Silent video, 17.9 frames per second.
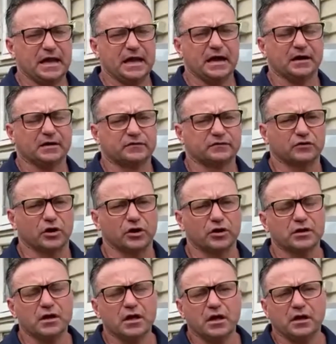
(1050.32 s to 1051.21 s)
Yeah,
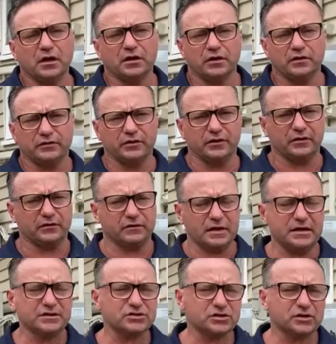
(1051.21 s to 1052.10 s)
so the
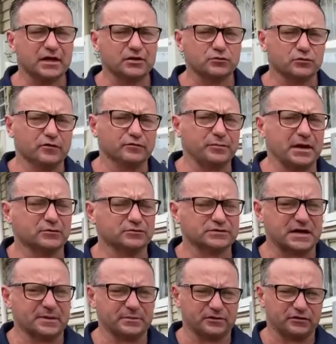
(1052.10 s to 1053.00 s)
insulated roof
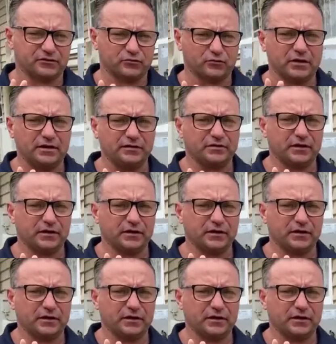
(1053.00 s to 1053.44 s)
panels come in 3